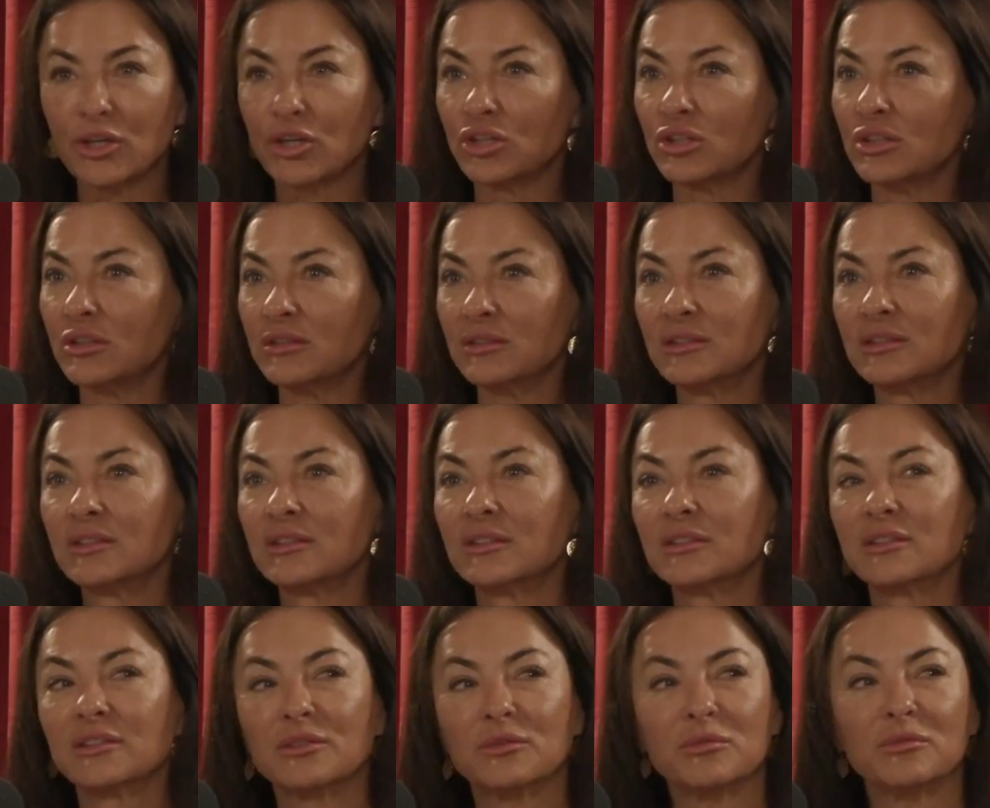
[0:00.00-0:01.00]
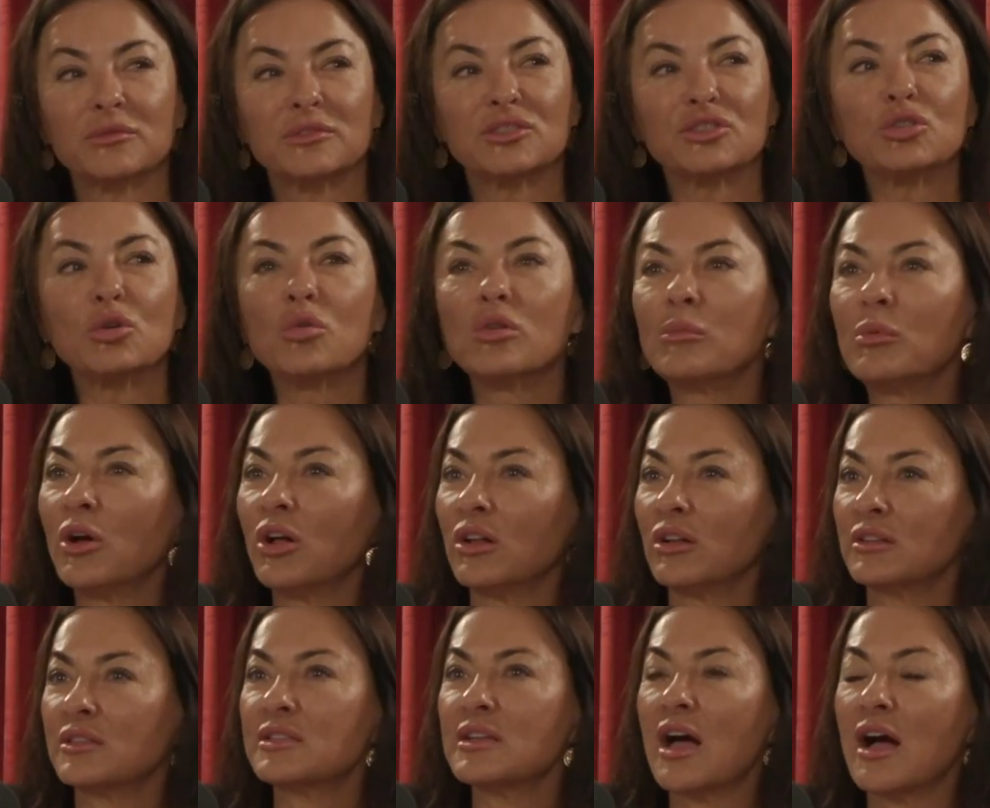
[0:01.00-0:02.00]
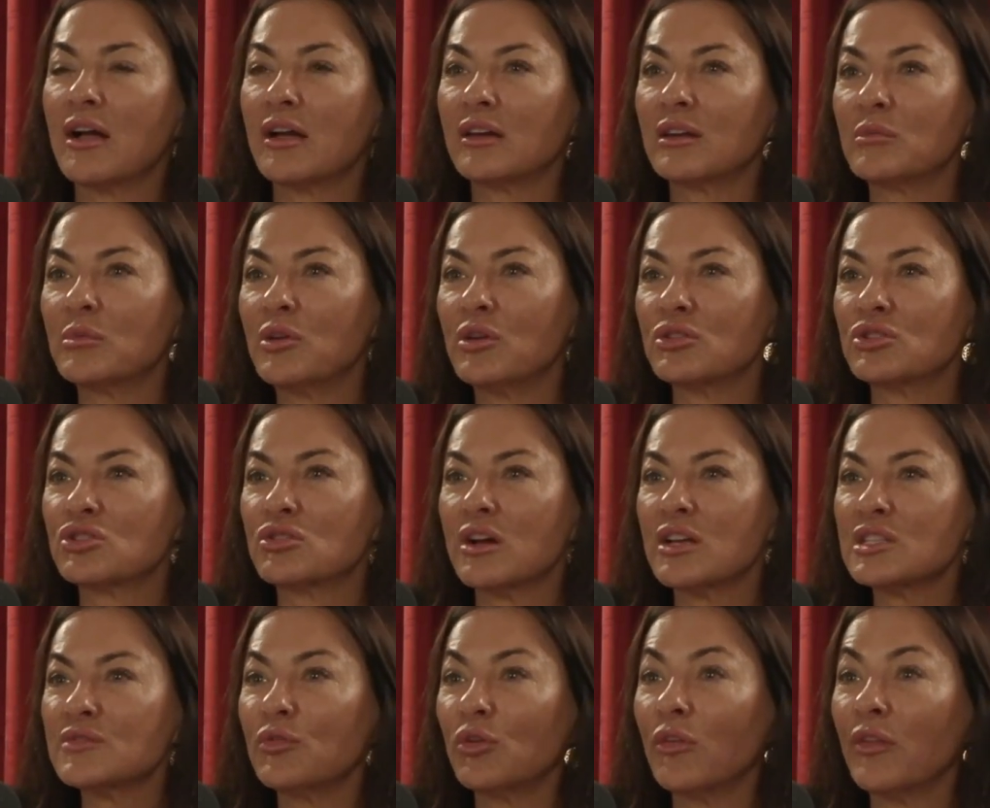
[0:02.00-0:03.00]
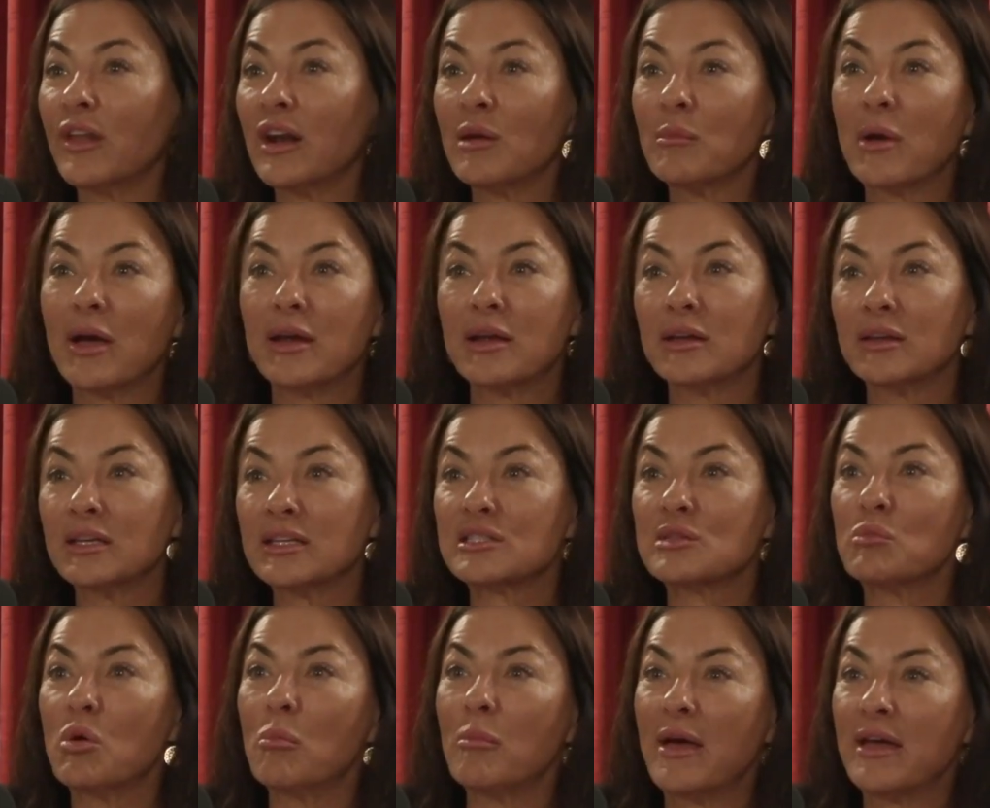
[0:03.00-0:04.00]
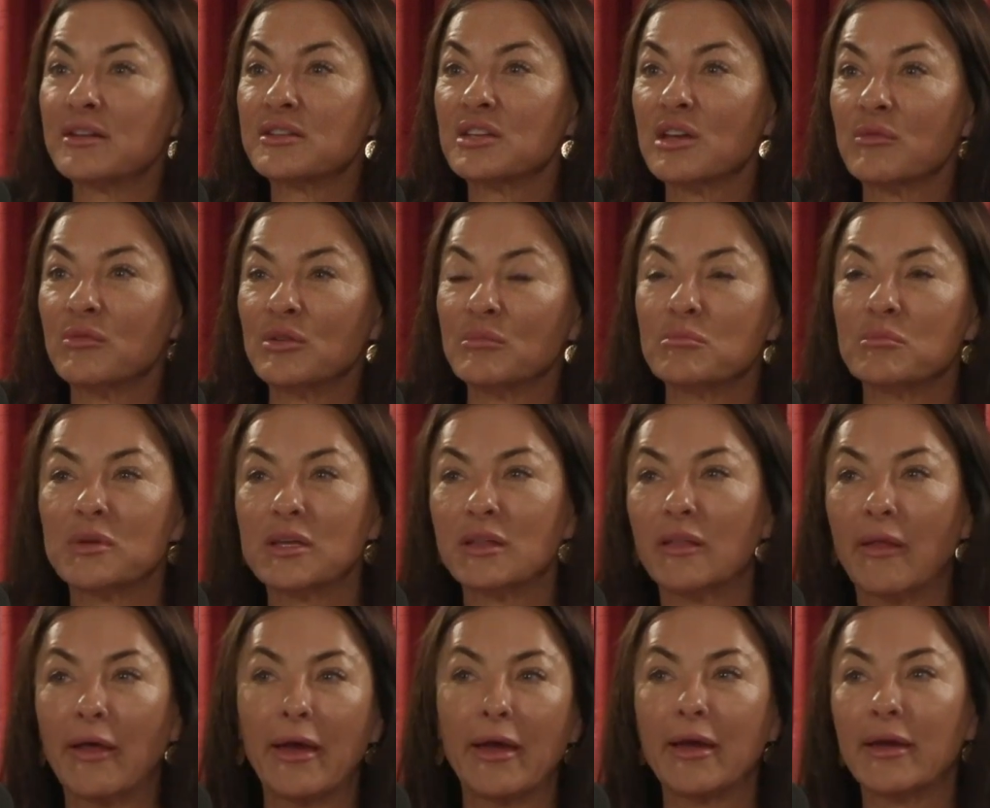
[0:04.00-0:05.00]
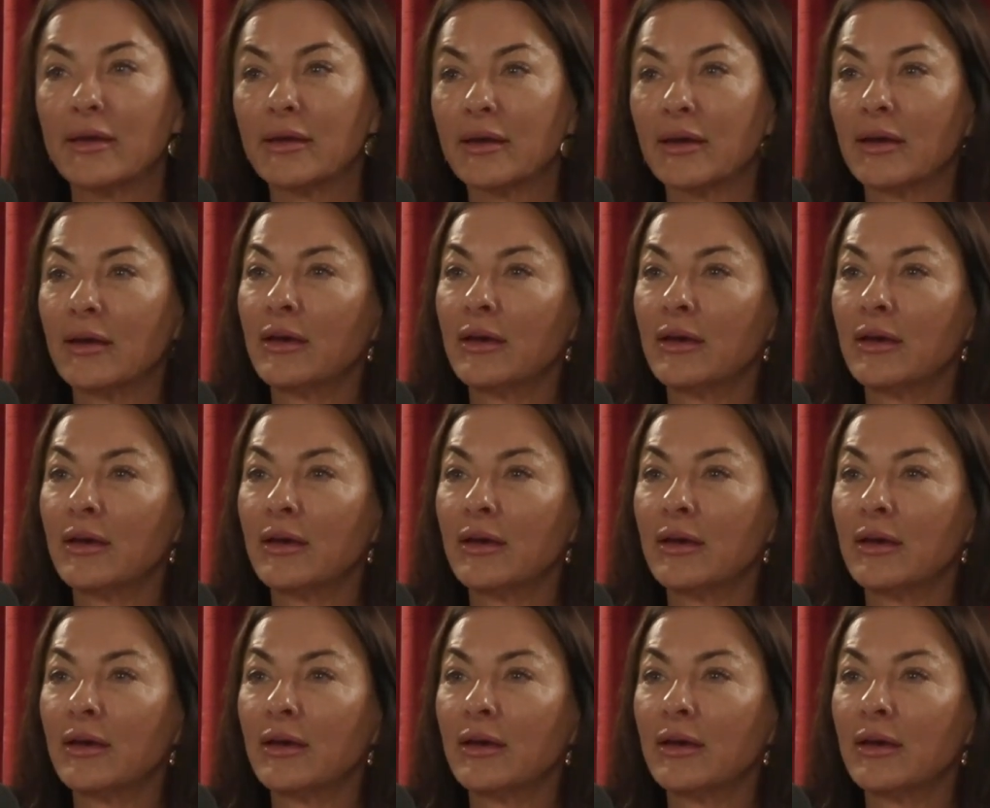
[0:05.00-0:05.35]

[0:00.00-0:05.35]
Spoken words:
little, it's doable. It's not going to be stressful, and then I might get some momentum and be like,